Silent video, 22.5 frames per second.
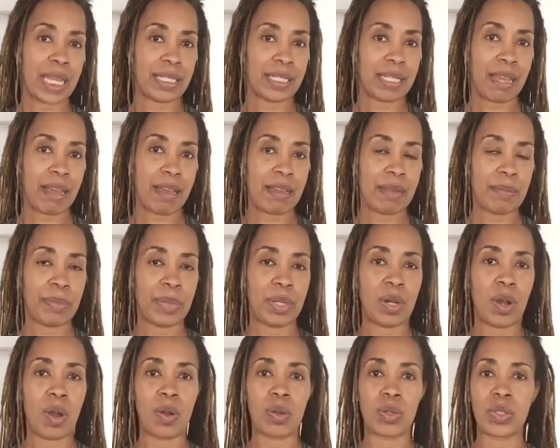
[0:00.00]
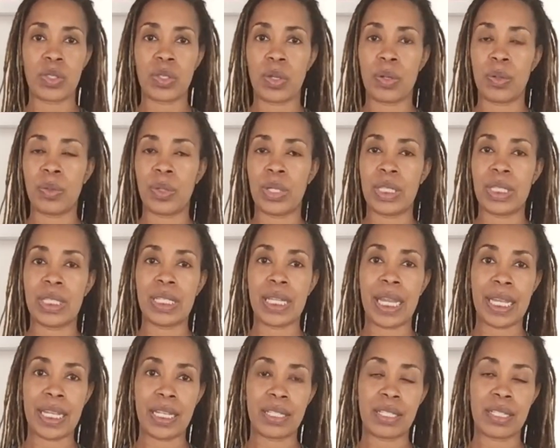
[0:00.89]
time, but also in the
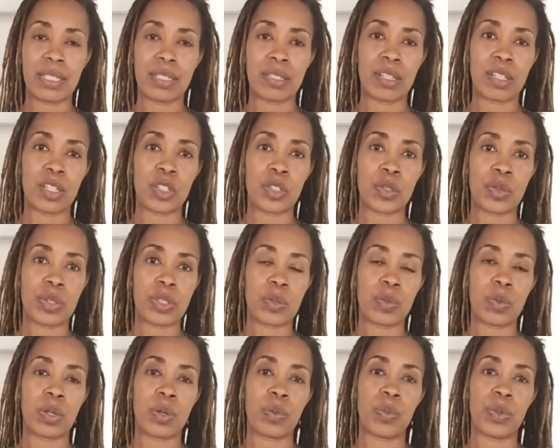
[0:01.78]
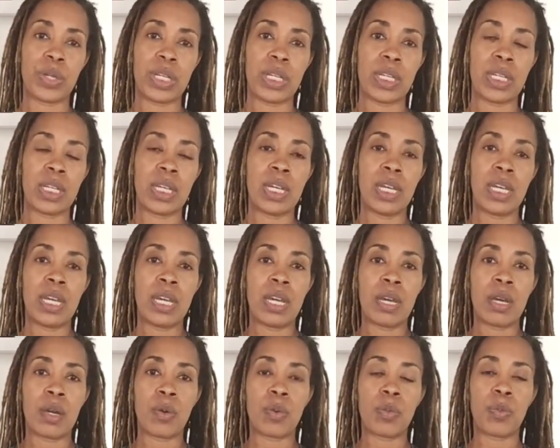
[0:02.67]
1800s
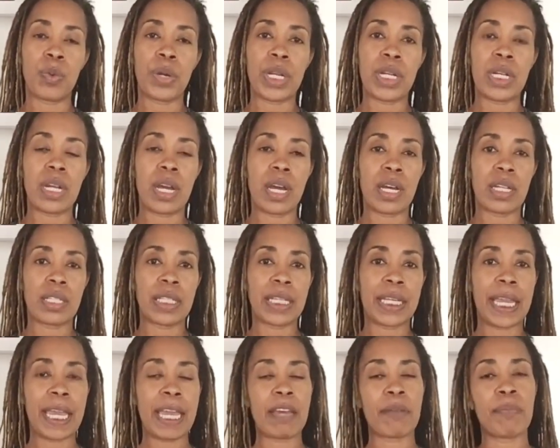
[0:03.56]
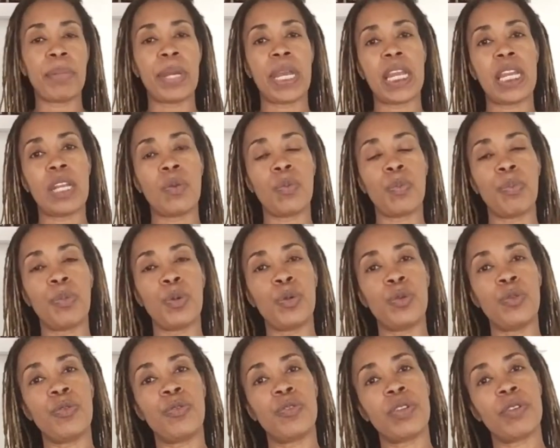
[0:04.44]
when the campaign
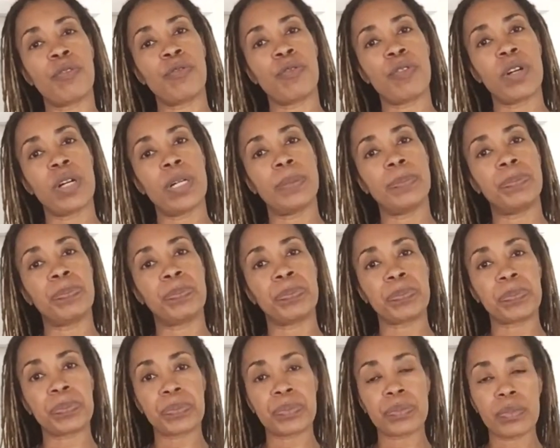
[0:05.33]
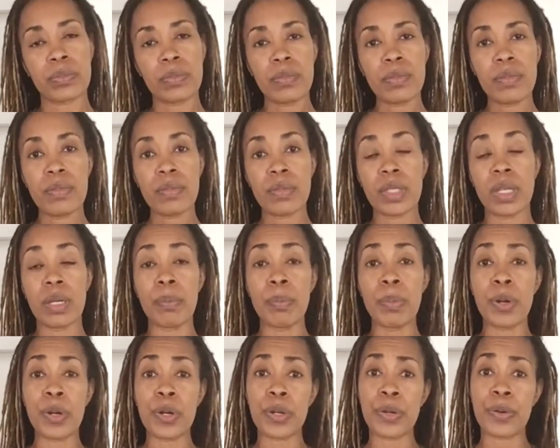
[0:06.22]
moved from
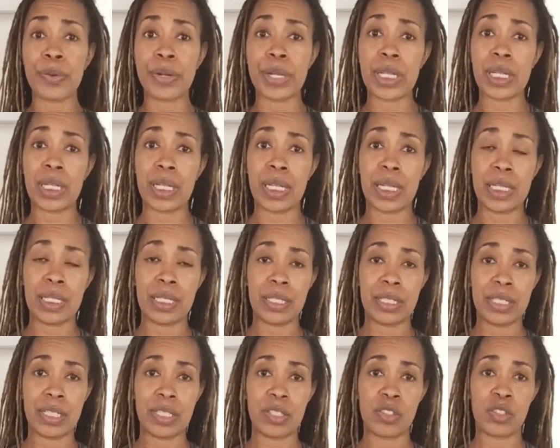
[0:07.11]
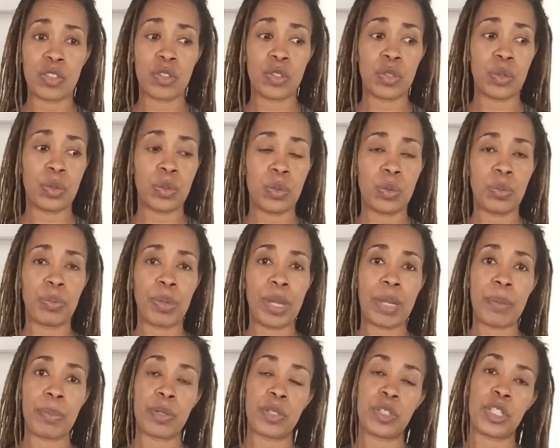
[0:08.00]
murdering Indians to
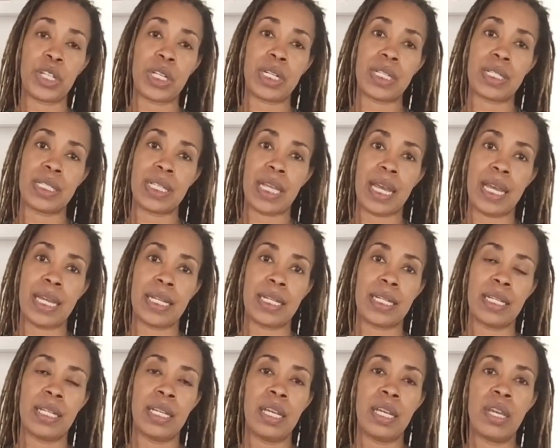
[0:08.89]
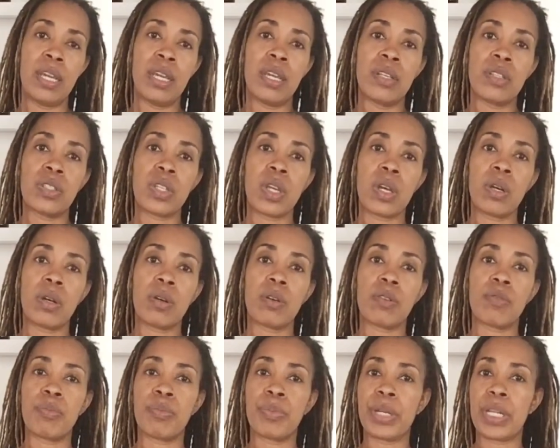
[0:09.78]
paper genocide.
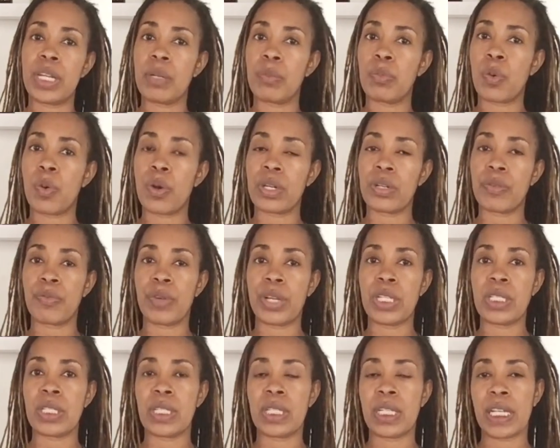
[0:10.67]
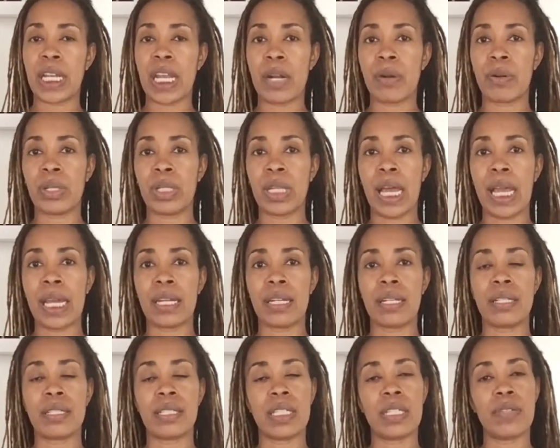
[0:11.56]
So being born and raised in the
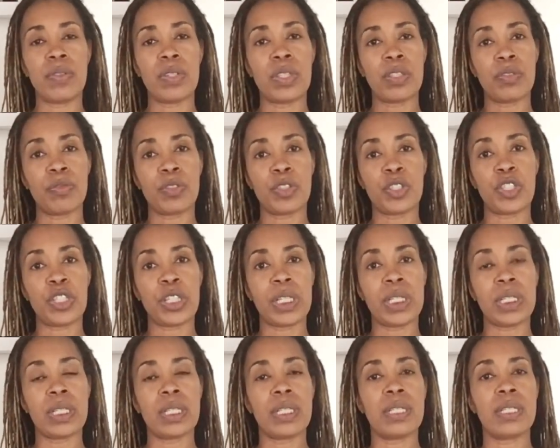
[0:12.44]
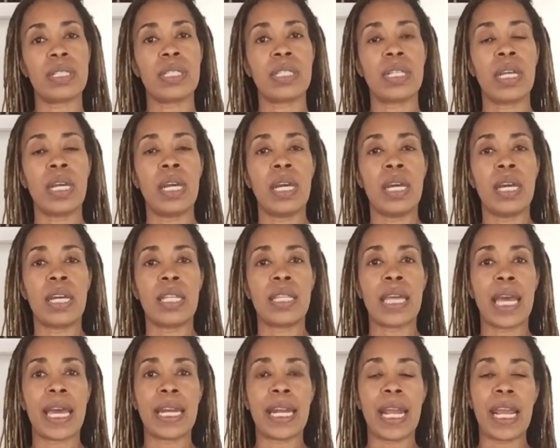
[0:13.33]
Carolinas, even the Virginias,
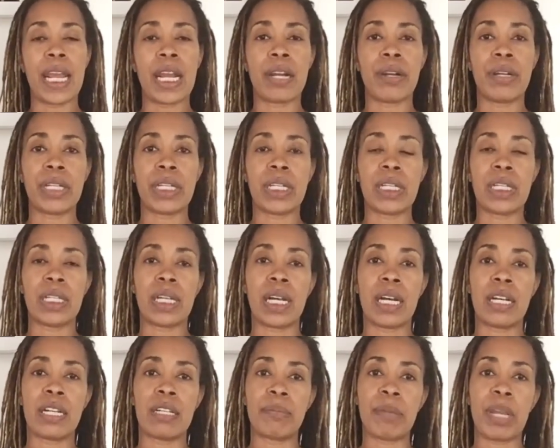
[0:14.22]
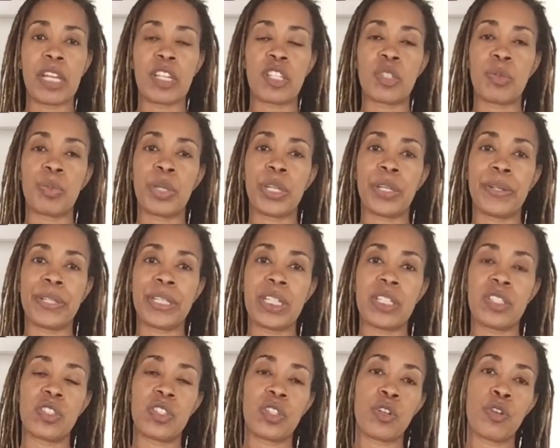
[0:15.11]
that area
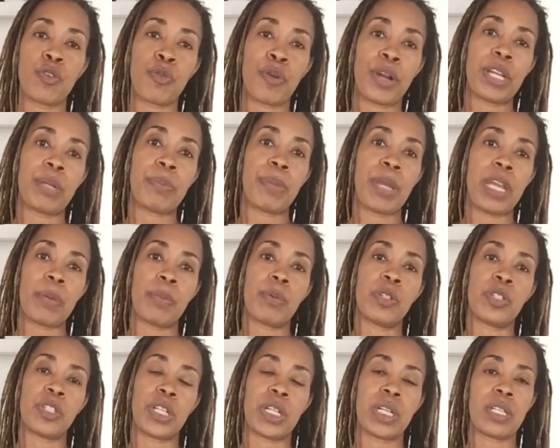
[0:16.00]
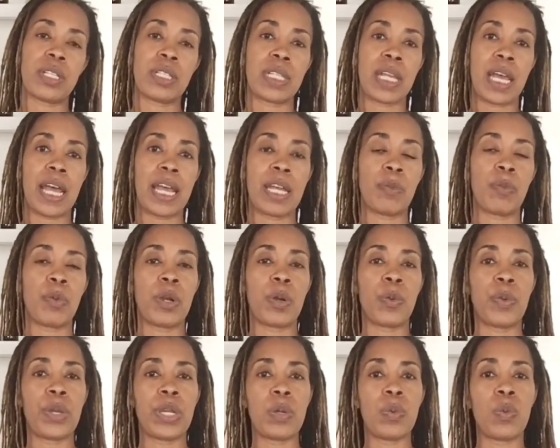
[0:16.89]
experienced great paper genocide where
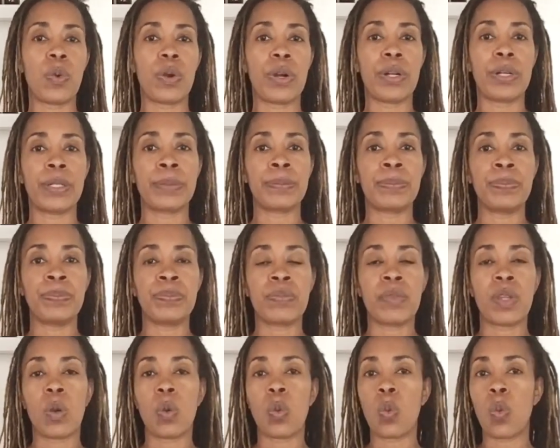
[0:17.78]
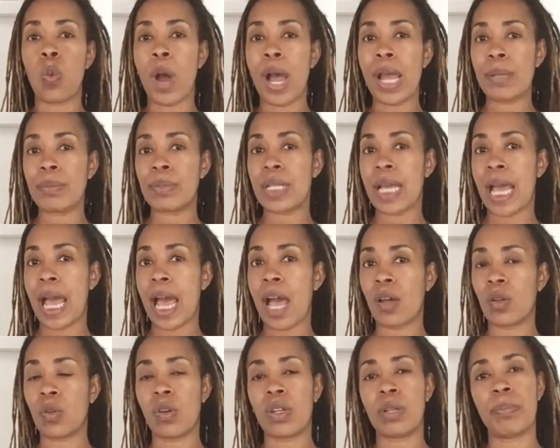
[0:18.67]
we were wiped
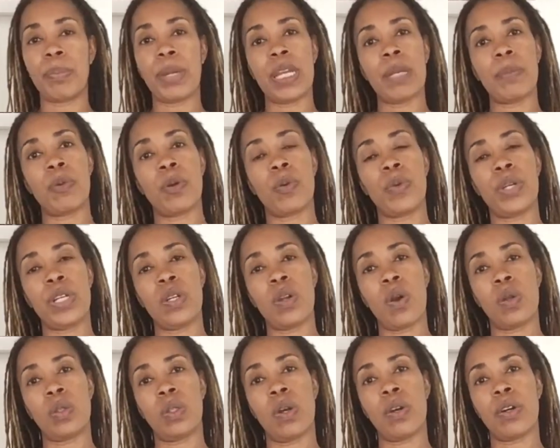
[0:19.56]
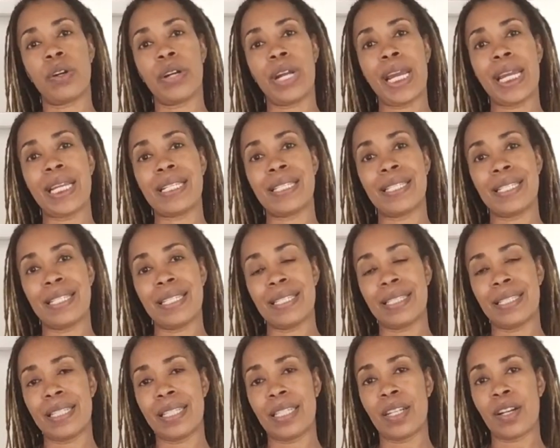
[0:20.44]
out on paper. We no longer
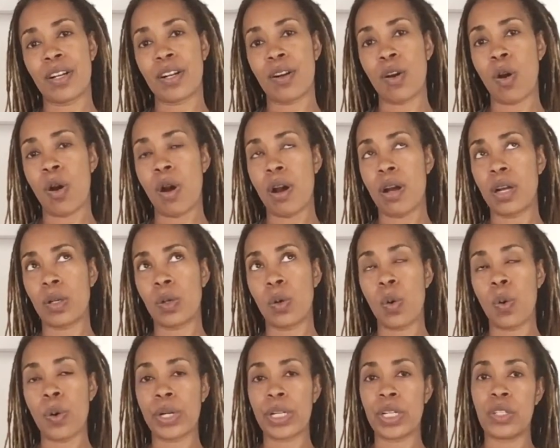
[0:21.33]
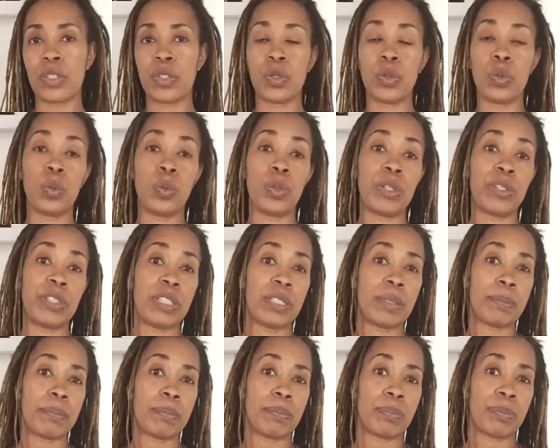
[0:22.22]
existed, according to
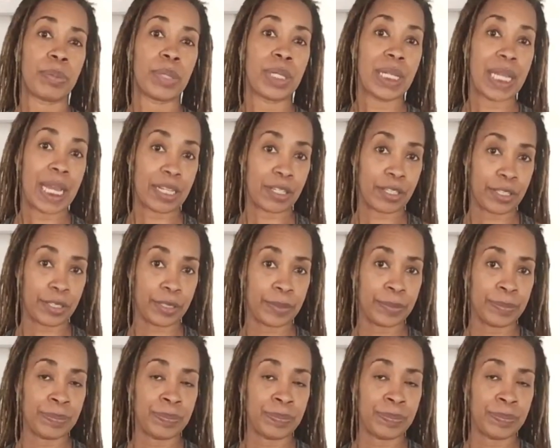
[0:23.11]
William Plecker.